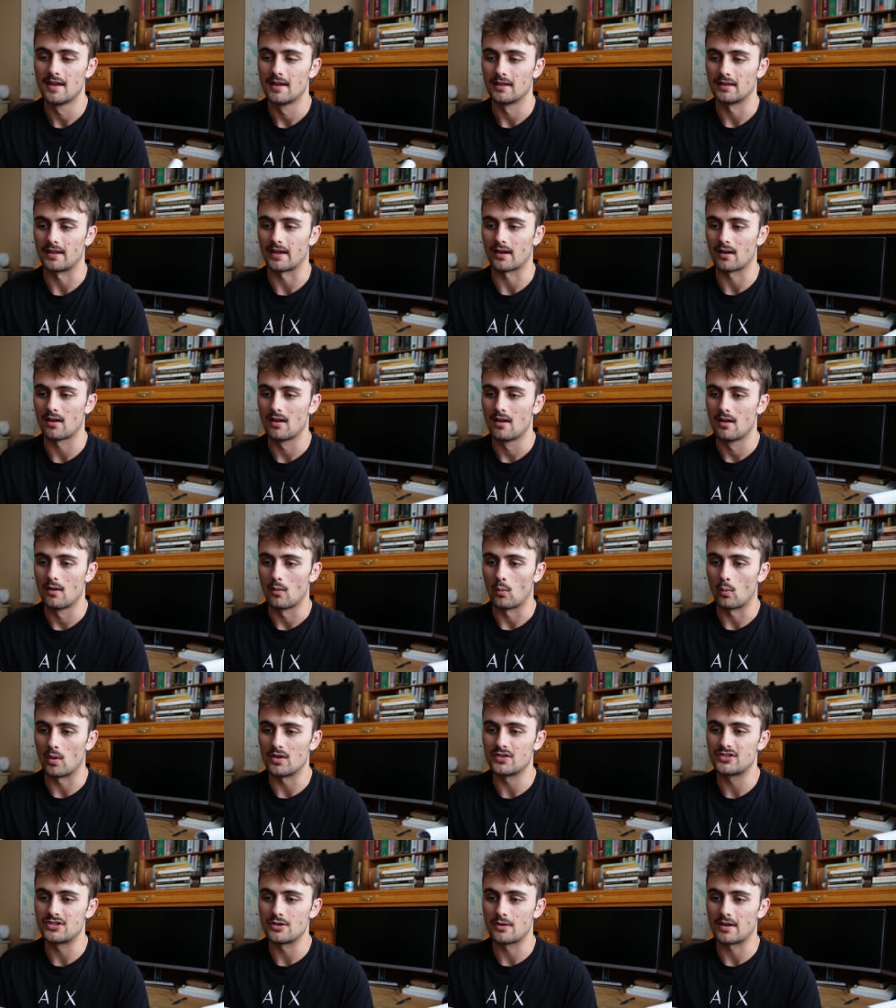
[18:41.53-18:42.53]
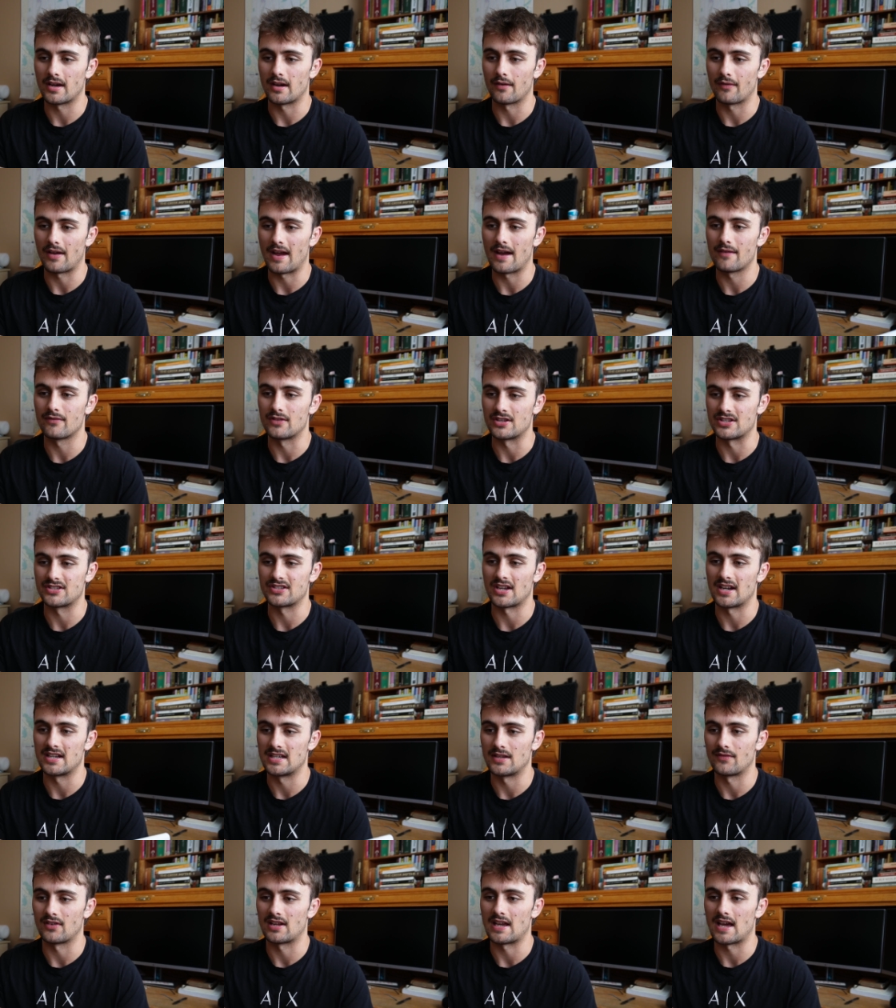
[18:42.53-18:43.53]
Like, once you kind of have this
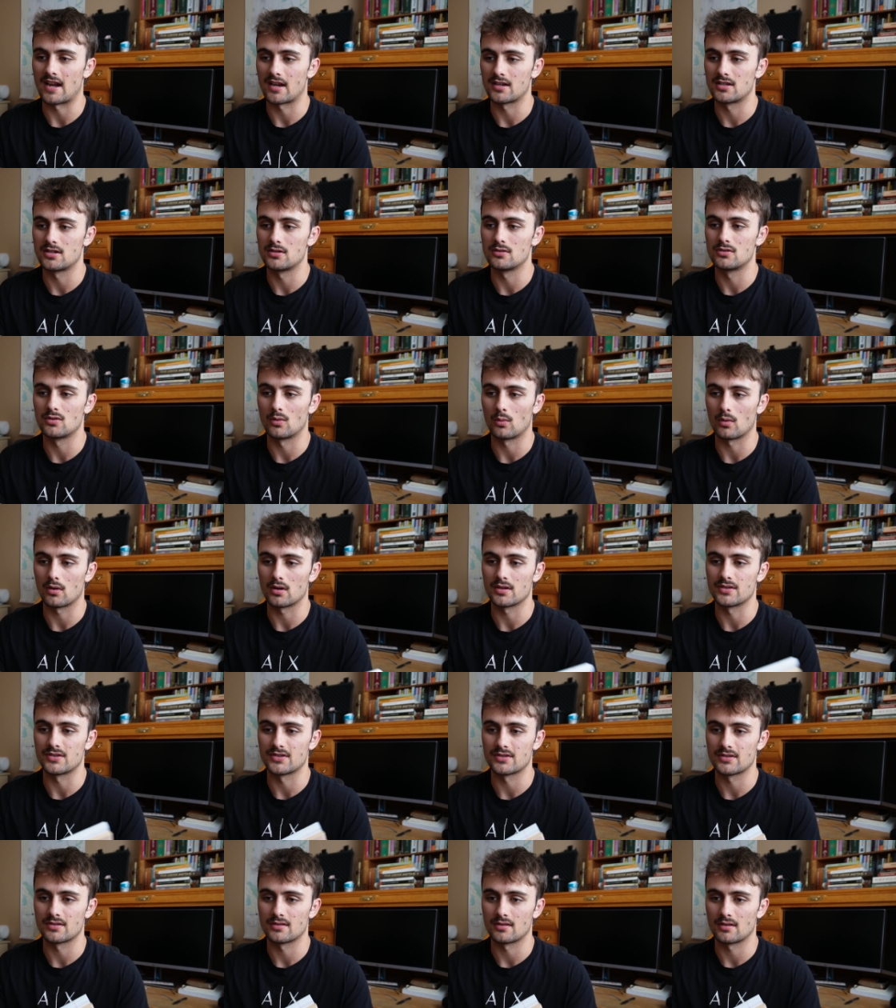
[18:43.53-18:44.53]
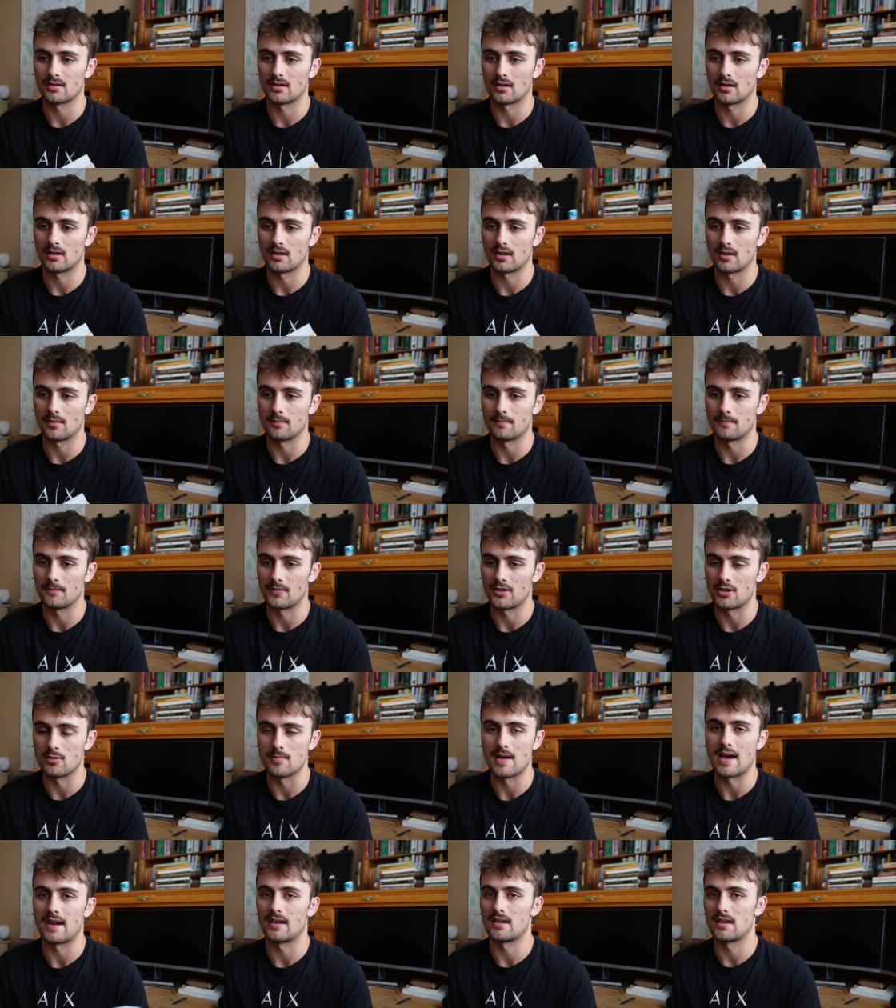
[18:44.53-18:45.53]
scientific attitude towards
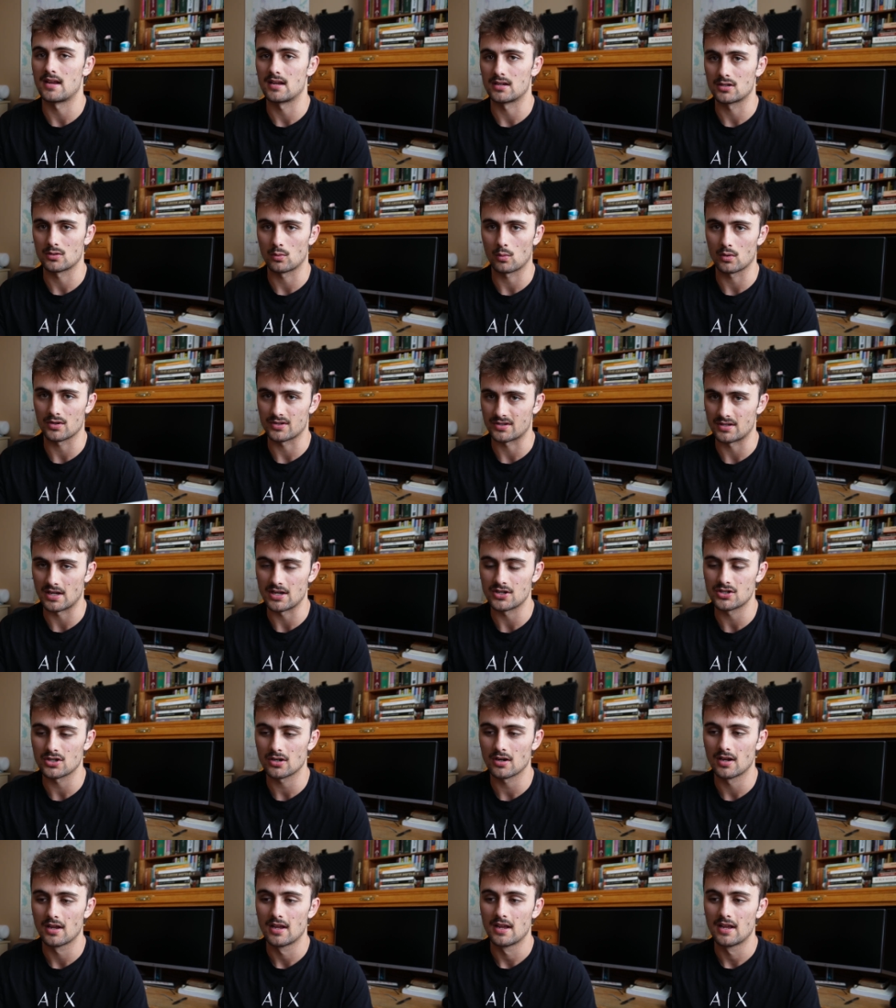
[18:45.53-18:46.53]
humanity and towards nature,